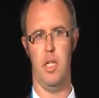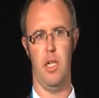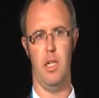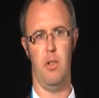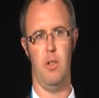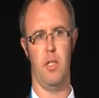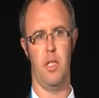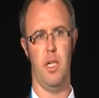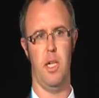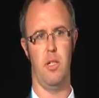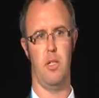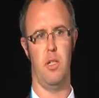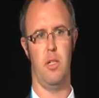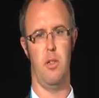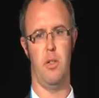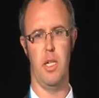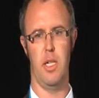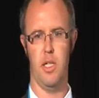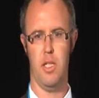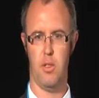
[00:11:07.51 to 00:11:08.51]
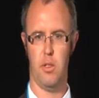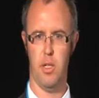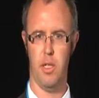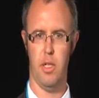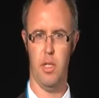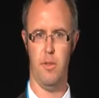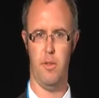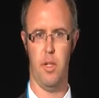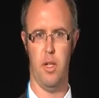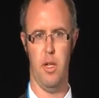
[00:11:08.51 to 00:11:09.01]
Technology has a long
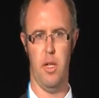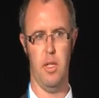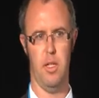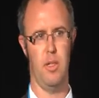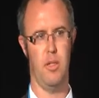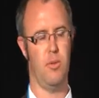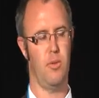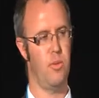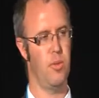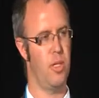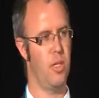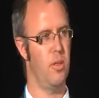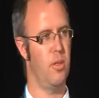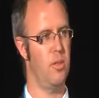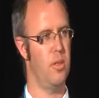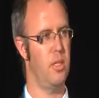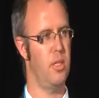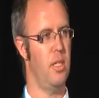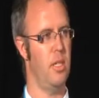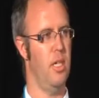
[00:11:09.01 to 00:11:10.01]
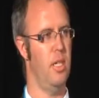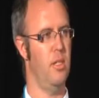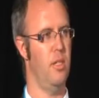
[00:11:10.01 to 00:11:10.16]
history of turning those results